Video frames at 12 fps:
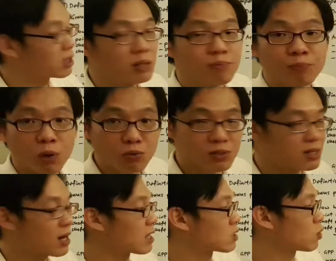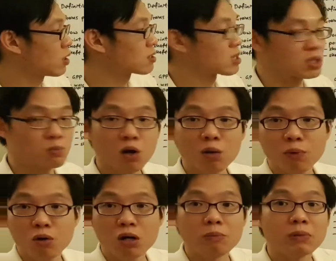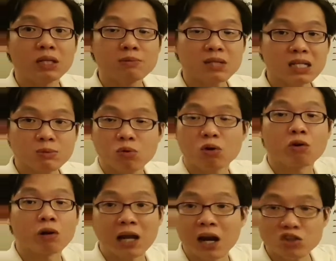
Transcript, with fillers: the bow size, whether it's a small bow, a medium-sized bow or a